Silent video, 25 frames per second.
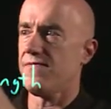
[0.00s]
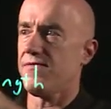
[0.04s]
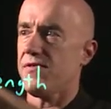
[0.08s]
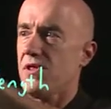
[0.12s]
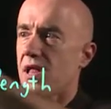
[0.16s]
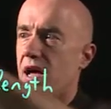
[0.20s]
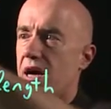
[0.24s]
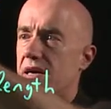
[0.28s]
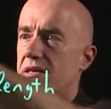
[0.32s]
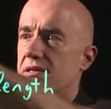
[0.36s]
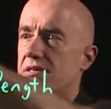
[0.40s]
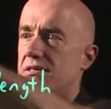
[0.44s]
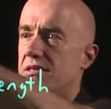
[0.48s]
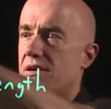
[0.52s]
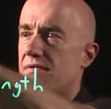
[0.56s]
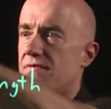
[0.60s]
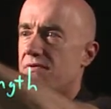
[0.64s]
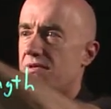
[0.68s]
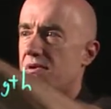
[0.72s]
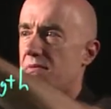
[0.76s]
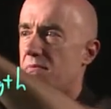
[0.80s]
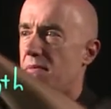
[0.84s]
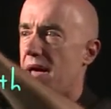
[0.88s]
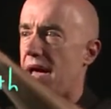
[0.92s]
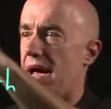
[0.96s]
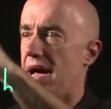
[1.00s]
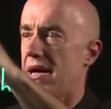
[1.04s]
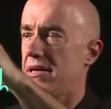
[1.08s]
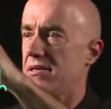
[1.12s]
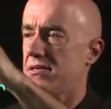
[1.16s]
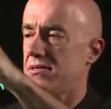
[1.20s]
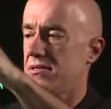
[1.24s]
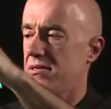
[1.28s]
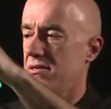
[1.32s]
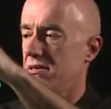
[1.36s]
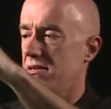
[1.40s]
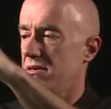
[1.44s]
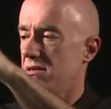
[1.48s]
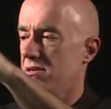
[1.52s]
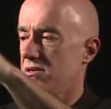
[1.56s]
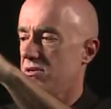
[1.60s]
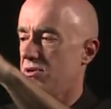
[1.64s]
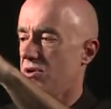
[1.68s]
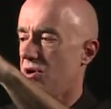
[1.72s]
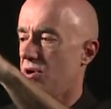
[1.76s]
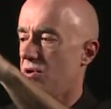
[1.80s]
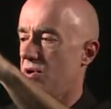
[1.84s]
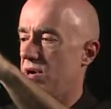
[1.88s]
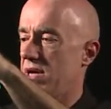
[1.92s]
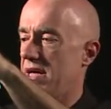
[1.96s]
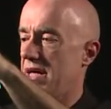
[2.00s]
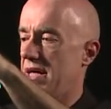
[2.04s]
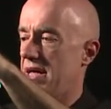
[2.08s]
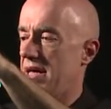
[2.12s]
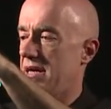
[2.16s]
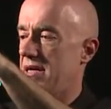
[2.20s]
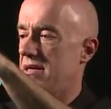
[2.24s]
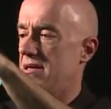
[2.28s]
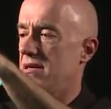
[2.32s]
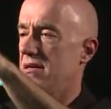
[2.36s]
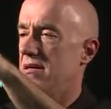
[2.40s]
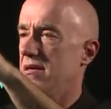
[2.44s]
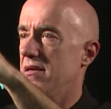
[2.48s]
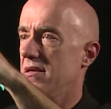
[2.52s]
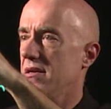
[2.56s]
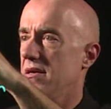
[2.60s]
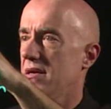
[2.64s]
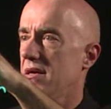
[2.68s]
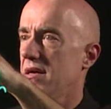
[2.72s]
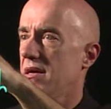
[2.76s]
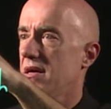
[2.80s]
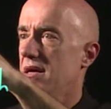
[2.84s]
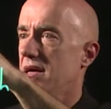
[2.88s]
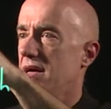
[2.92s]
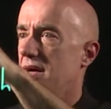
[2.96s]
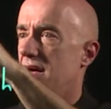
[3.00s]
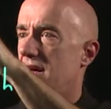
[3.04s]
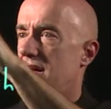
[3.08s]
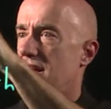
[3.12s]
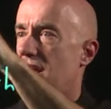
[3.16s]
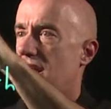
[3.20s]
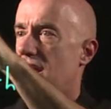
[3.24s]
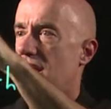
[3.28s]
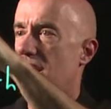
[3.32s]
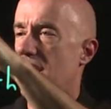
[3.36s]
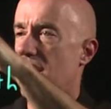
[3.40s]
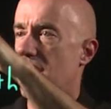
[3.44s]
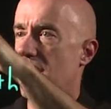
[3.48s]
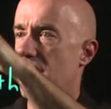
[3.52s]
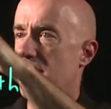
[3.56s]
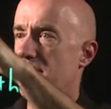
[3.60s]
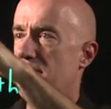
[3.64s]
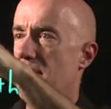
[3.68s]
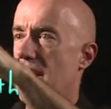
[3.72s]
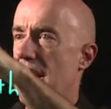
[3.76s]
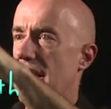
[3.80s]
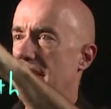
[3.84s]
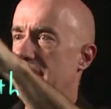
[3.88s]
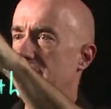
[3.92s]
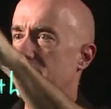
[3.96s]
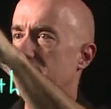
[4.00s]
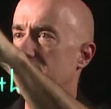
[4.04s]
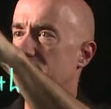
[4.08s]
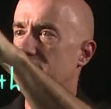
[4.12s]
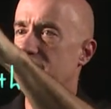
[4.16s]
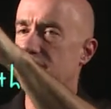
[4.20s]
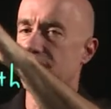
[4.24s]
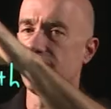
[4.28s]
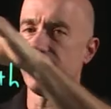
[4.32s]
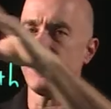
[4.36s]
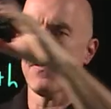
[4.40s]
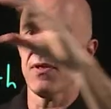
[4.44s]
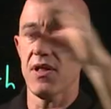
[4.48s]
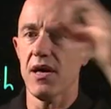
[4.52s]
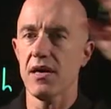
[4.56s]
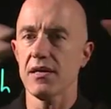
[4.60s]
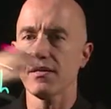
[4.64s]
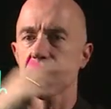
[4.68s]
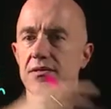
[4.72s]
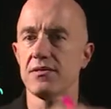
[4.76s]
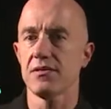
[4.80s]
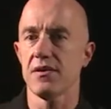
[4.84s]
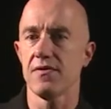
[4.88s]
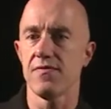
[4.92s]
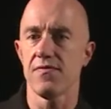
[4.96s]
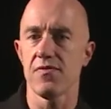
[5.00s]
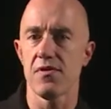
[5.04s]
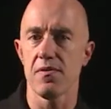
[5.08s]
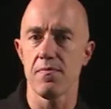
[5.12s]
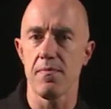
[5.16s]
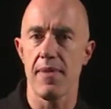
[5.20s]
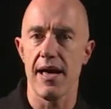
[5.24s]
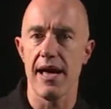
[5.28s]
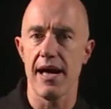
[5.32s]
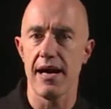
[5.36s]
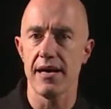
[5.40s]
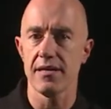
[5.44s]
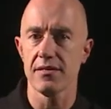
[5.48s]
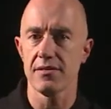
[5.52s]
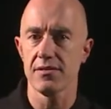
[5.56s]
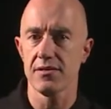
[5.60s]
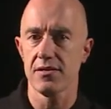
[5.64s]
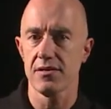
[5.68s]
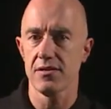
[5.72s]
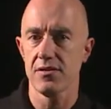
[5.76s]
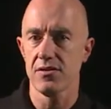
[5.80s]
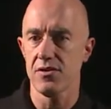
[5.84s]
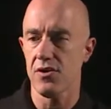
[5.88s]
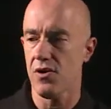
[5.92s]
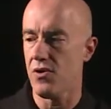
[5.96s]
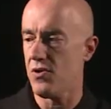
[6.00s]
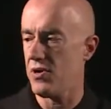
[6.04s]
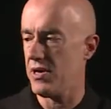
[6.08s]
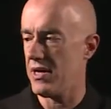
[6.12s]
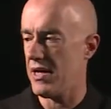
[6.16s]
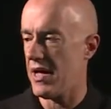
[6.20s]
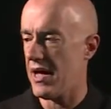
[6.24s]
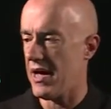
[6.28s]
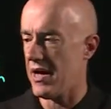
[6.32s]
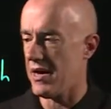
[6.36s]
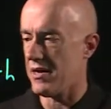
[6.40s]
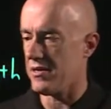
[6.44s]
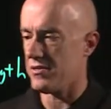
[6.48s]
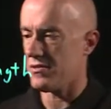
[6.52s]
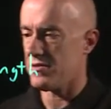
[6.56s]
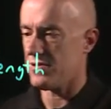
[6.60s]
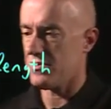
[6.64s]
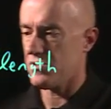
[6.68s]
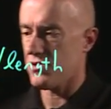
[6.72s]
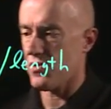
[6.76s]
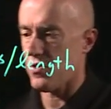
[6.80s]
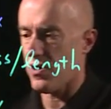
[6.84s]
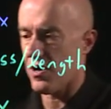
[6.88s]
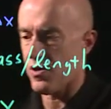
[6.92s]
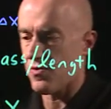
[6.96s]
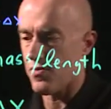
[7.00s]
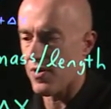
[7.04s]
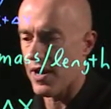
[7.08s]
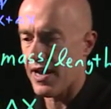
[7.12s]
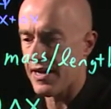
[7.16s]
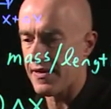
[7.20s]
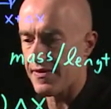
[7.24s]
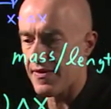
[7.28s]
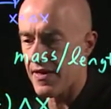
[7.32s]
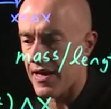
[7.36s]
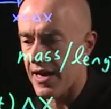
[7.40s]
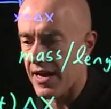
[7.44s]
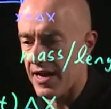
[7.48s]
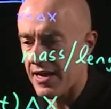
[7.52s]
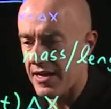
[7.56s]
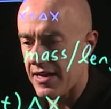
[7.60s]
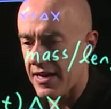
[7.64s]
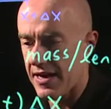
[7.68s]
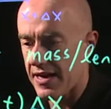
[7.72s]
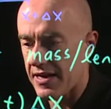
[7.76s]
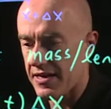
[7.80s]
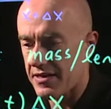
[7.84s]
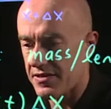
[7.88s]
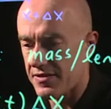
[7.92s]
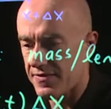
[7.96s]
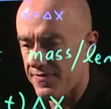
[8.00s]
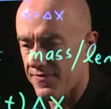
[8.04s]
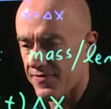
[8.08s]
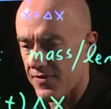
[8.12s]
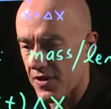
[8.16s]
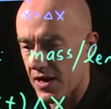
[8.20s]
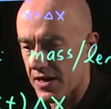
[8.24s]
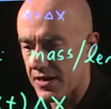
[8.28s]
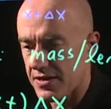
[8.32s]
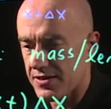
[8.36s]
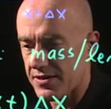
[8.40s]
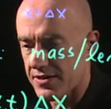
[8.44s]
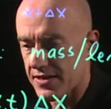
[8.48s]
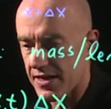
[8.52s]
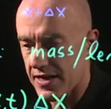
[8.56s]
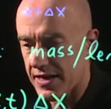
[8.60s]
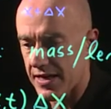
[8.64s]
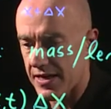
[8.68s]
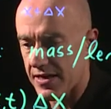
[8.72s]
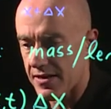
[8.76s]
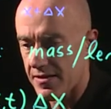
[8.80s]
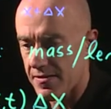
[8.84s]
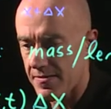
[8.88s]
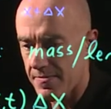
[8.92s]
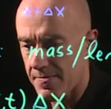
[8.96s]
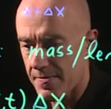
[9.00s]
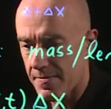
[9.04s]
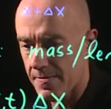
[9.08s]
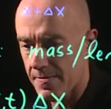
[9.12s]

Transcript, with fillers: flux of the mass going in uh, minus the flux of the mass going out. So I'll write that as flux in